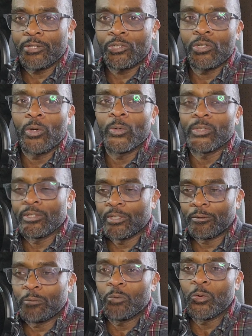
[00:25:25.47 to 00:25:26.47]
shows and
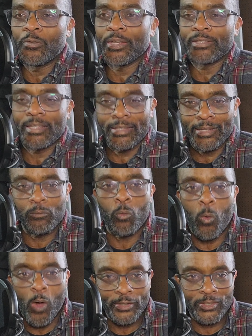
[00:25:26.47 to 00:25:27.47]
different movies and then
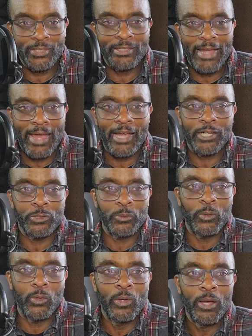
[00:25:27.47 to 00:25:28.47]
watched the
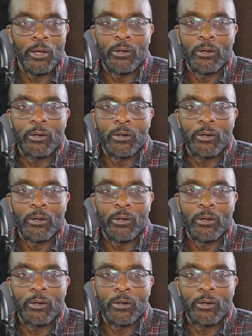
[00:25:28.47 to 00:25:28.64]
actual